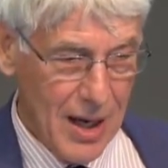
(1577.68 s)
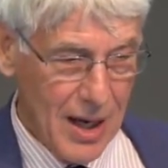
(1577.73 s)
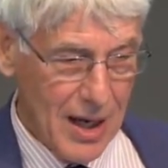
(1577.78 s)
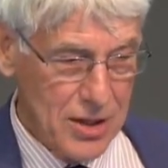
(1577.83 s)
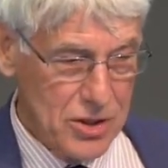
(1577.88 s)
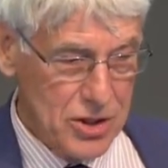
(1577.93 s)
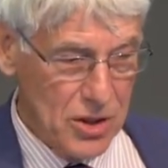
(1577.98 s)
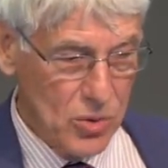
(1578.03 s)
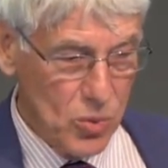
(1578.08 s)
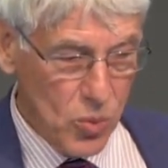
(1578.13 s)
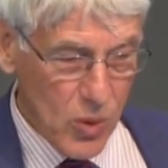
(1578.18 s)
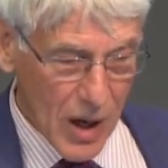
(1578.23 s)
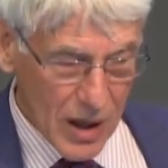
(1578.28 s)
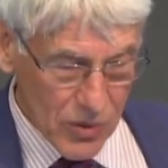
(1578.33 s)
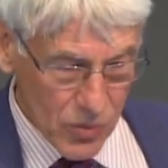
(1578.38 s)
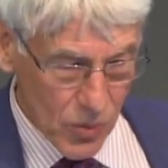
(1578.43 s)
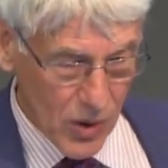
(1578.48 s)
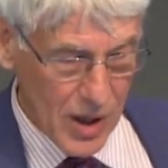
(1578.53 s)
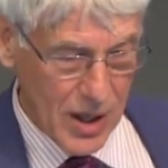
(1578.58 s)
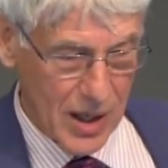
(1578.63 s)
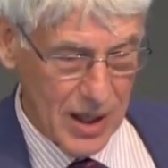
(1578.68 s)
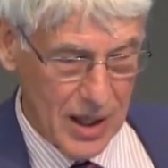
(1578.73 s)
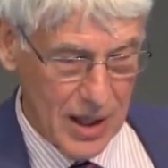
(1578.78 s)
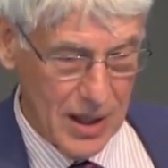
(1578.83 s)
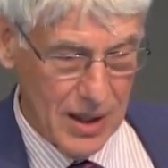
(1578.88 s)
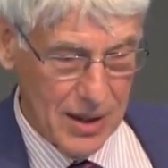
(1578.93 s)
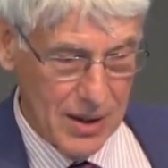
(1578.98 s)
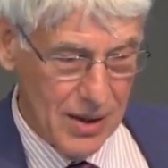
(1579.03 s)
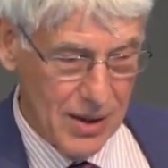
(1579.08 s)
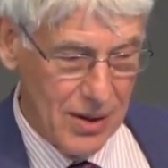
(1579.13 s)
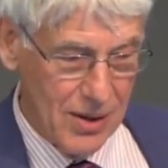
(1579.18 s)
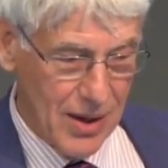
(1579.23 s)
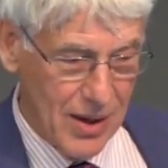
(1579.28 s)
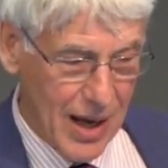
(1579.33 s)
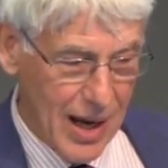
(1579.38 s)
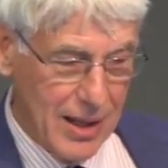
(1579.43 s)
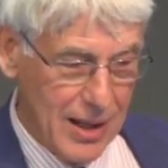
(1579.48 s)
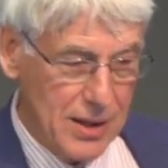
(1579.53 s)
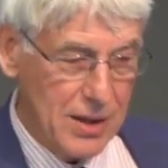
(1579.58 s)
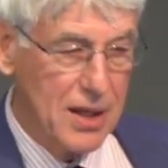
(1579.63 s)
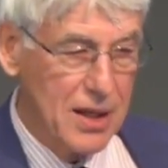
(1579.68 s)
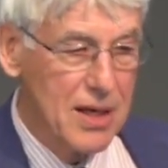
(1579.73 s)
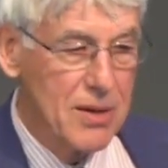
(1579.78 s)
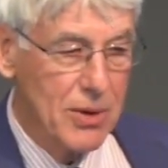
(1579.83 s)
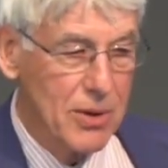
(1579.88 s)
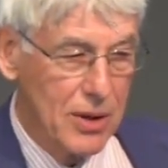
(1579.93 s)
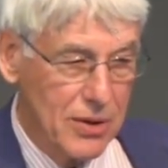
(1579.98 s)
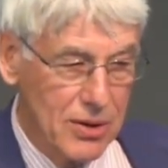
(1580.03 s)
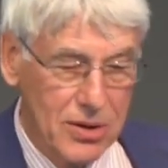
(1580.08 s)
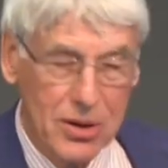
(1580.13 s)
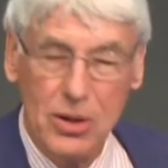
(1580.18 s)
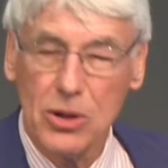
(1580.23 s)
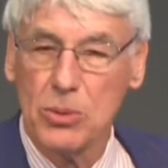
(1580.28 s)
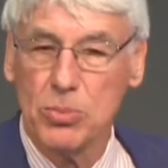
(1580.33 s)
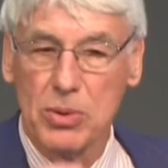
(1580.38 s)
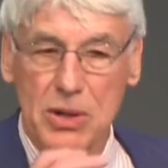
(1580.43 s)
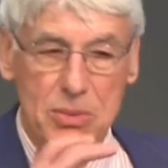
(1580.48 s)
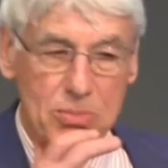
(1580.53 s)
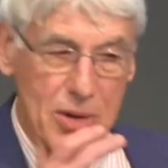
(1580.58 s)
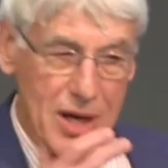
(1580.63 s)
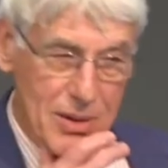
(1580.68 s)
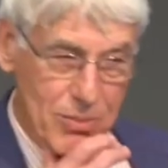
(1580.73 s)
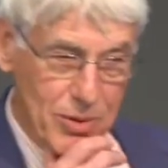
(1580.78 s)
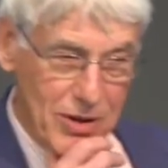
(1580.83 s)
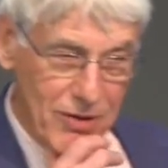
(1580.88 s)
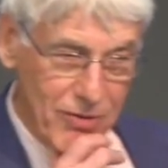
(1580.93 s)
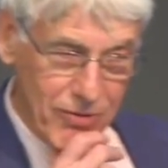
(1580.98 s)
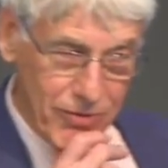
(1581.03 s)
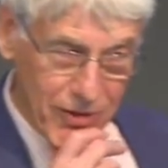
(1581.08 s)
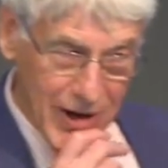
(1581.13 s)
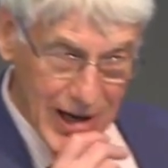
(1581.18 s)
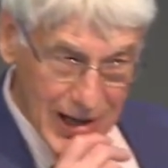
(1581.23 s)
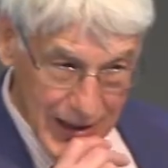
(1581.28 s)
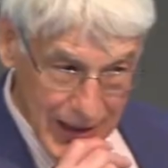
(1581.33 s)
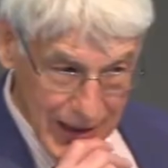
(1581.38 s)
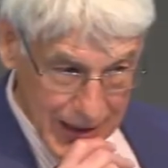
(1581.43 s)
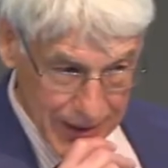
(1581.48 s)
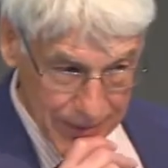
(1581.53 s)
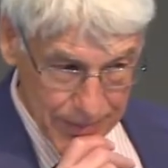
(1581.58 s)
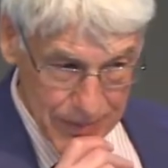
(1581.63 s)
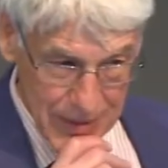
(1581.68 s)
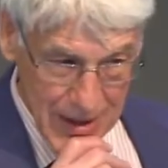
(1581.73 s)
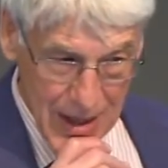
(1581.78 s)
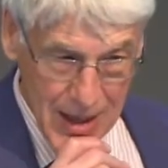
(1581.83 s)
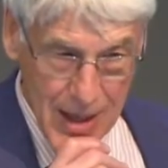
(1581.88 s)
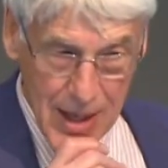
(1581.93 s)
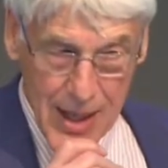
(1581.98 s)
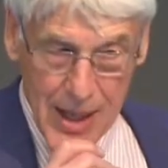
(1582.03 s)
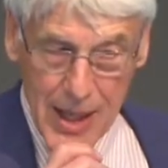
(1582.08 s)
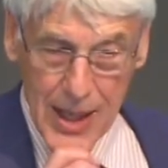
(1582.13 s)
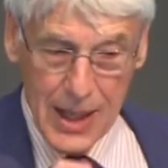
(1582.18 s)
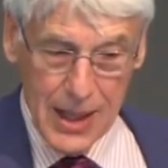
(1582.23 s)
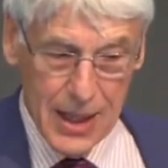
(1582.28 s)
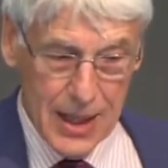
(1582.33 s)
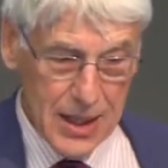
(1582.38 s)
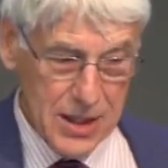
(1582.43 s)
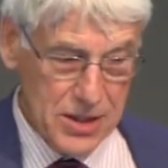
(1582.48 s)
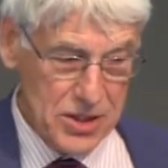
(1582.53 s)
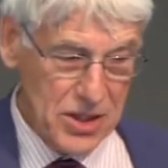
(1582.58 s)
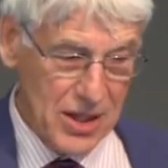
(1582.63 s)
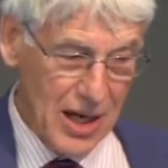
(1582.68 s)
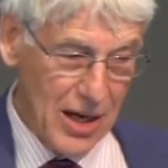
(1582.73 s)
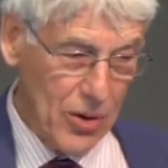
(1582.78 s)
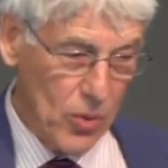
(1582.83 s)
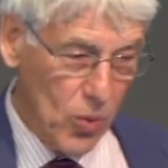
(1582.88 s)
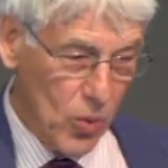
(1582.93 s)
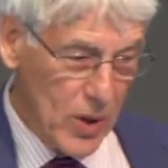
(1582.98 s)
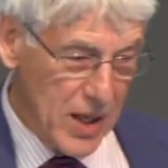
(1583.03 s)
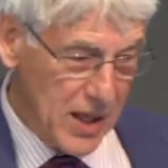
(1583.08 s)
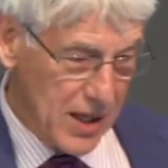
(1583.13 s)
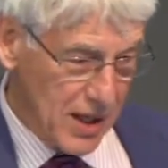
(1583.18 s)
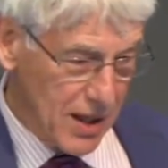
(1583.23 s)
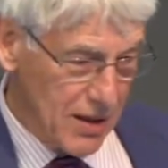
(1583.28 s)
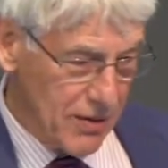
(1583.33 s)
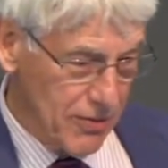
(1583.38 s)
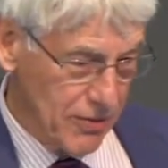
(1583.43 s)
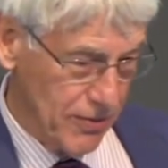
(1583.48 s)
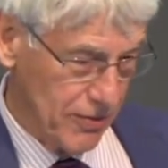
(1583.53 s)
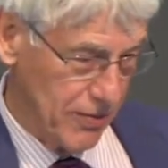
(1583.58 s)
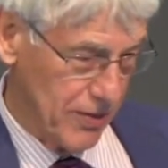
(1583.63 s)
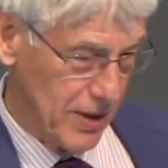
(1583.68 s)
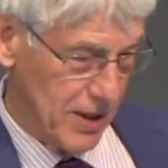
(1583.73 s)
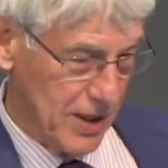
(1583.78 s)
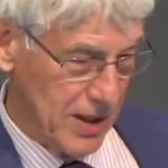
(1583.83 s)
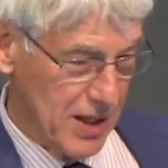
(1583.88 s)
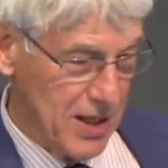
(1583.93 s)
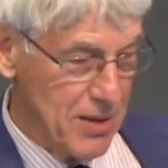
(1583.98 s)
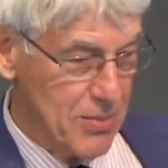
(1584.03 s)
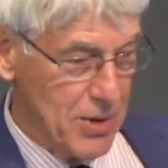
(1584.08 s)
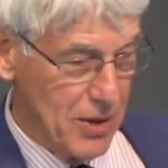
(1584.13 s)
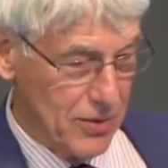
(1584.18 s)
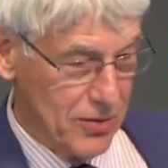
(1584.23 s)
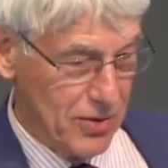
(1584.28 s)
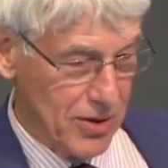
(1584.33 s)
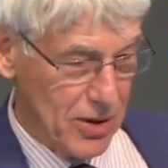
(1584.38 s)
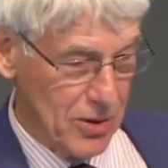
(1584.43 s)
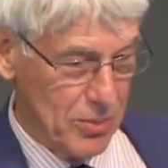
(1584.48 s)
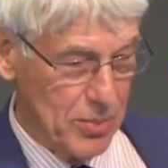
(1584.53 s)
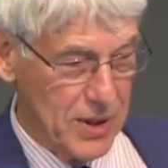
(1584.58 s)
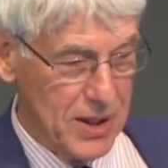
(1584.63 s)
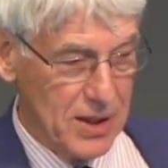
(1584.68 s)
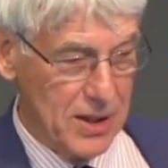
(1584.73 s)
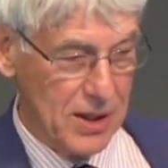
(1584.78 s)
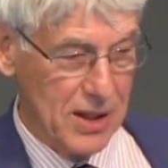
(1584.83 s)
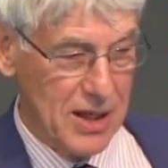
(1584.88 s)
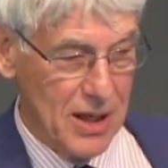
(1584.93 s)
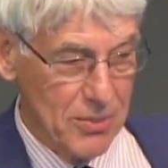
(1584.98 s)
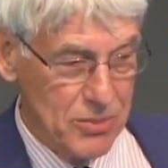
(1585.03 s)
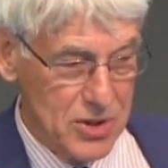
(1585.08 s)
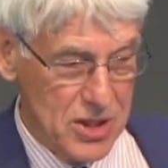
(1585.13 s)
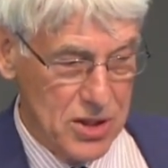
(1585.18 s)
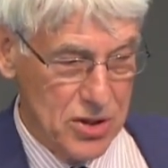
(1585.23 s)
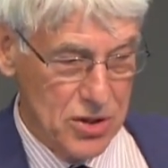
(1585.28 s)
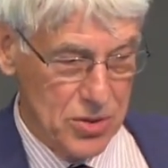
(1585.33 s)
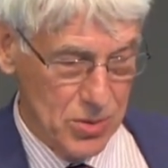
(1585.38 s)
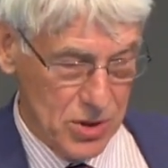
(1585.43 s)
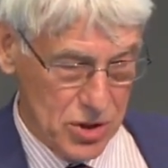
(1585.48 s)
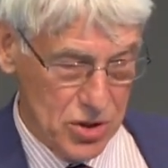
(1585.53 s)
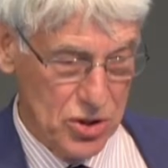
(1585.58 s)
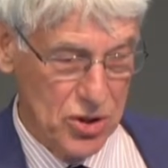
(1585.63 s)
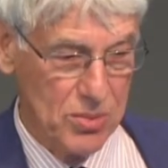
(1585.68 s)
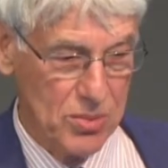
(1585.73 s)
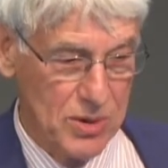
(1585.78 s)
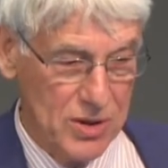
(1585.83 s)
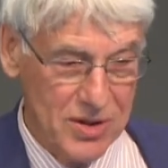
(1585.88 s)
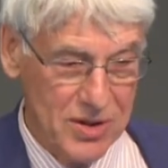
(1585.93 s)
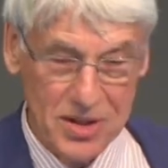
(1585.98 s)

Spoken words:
And so one way that chemotherapy may be failing is that we give chemotherapy that comes into a tumor,